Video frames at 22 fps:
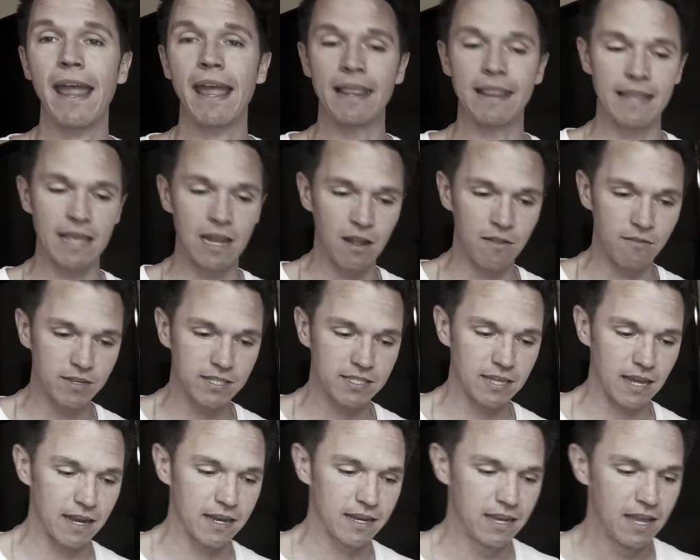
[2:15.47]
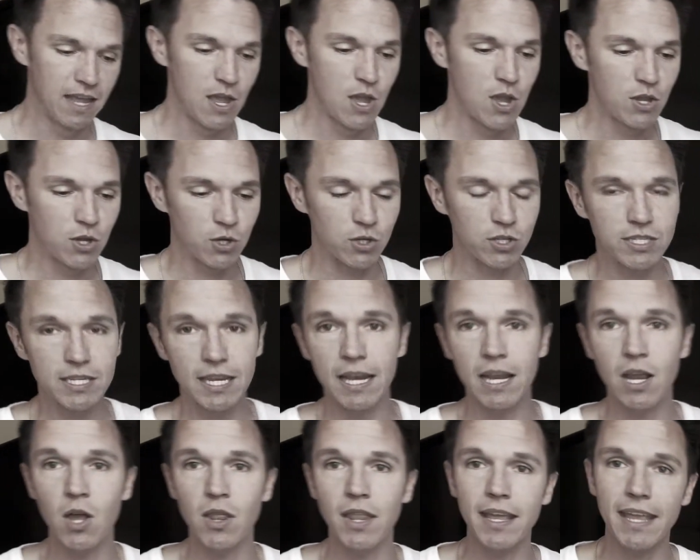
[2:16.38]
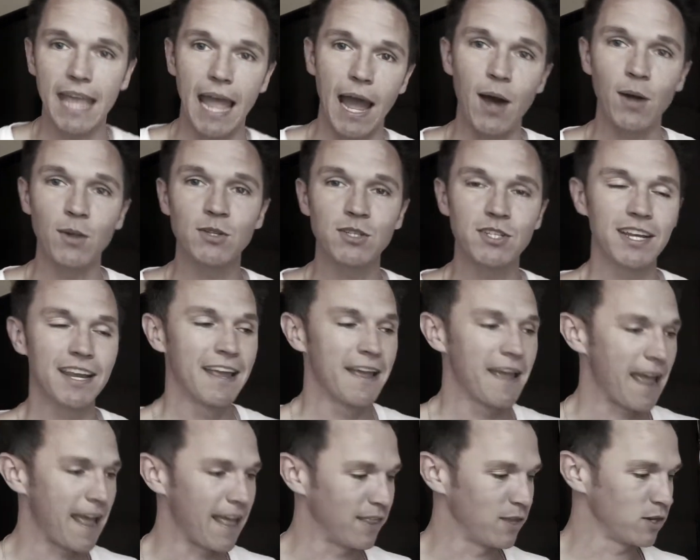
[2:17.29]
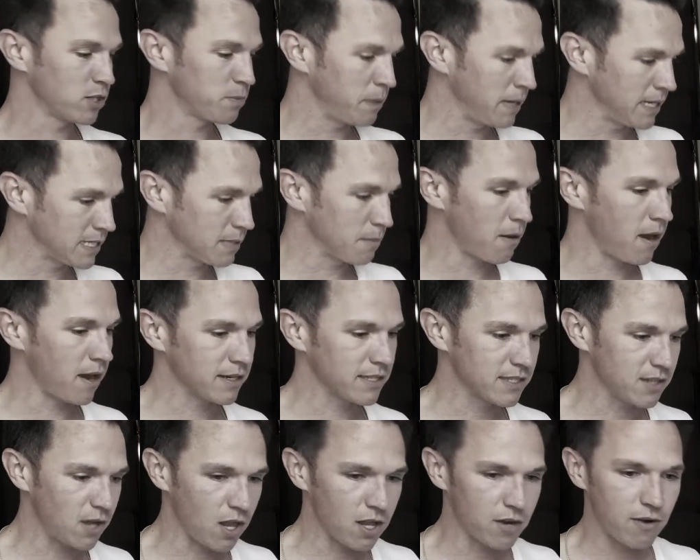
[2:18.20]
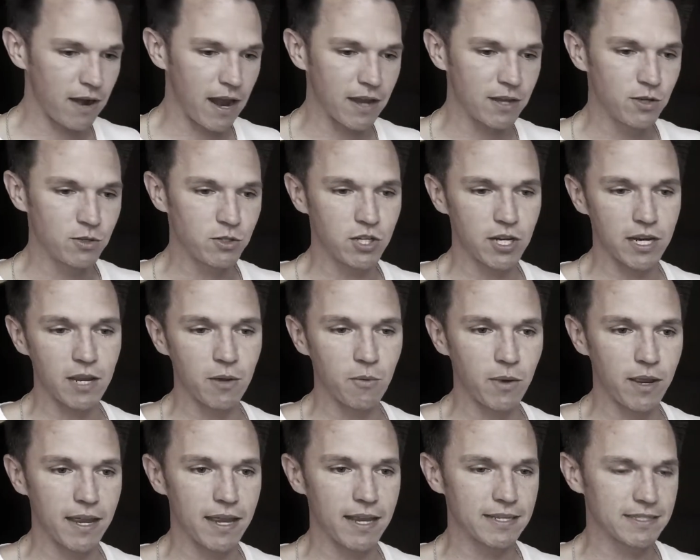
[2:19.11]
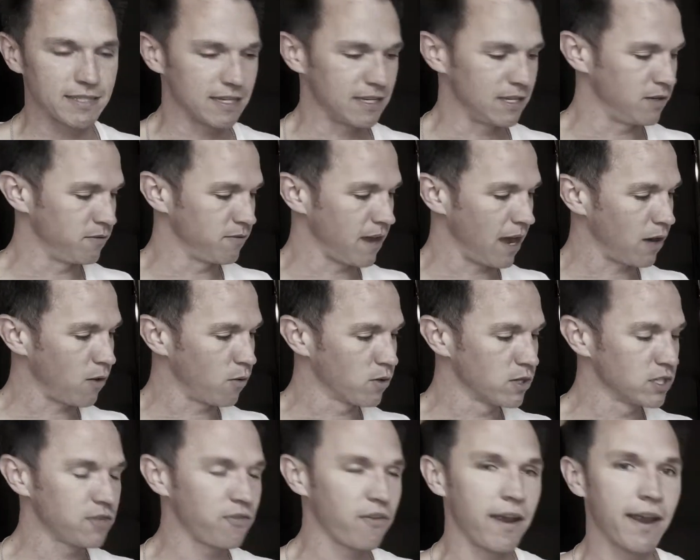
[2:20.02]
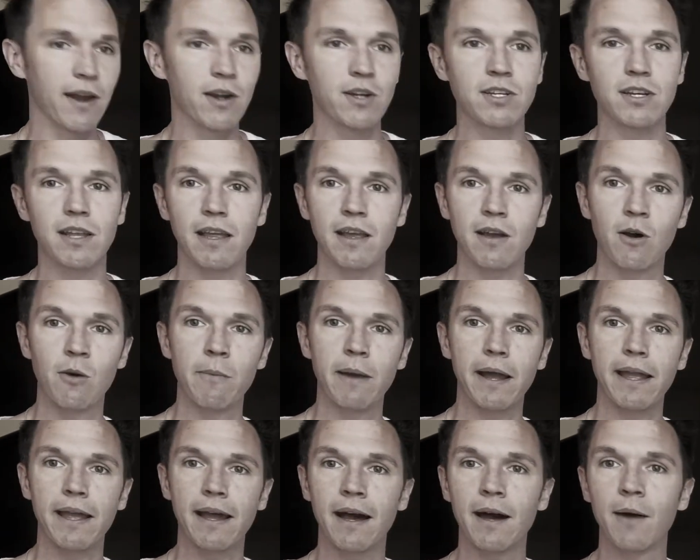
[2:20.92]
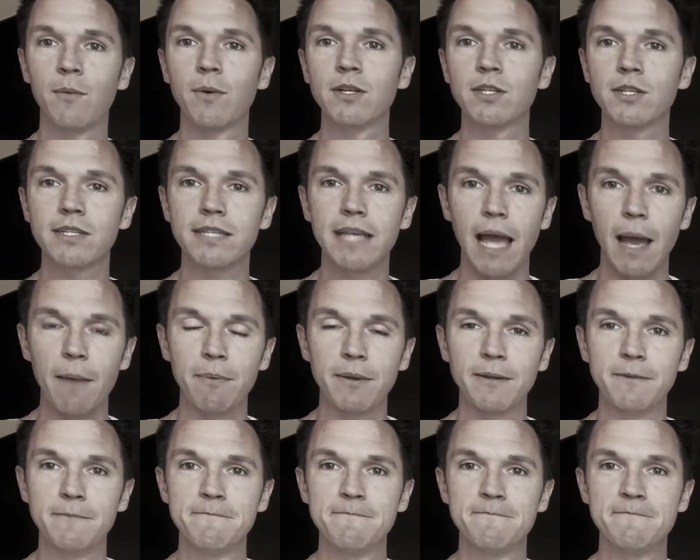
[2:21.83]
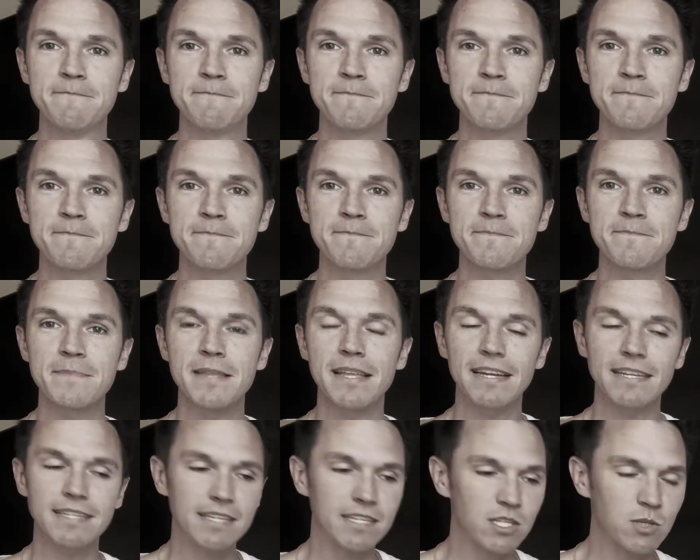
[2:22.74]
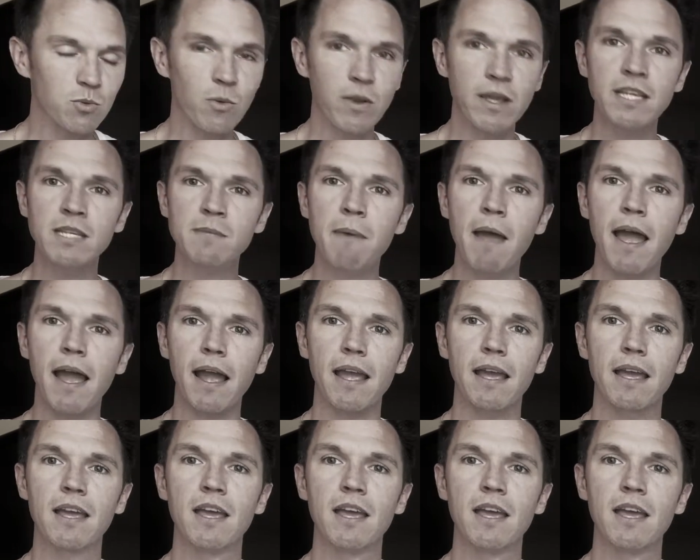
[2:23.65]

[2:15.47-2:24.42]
And then all of a sudden, you're sitting on the couch, and there's pizza boxes all around you, chicken wings, and you've got orange fingers, and you're like, oh my God, what just happened? Because it swings back.